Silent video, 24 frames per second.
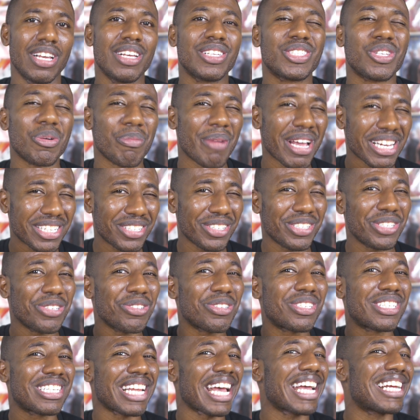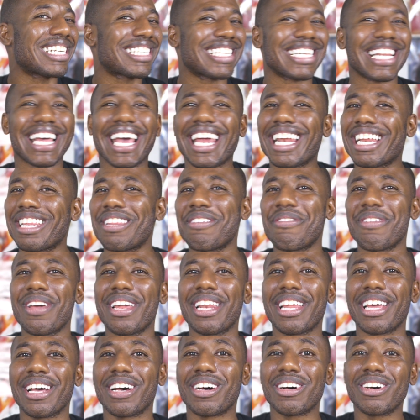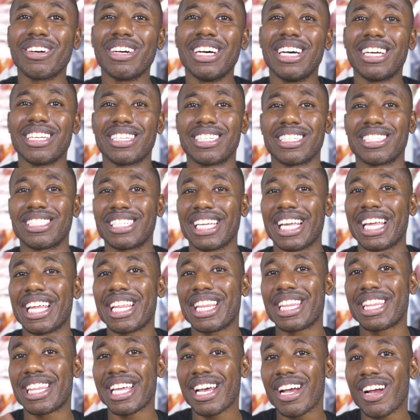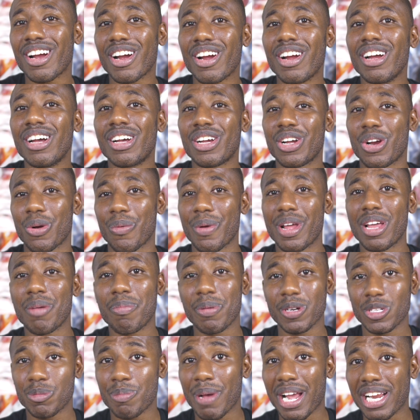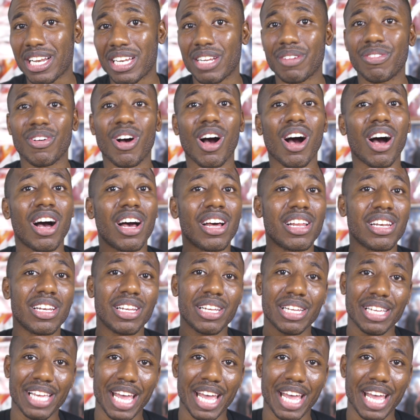So make sure you stay until the end of the video to see their Korean perspective on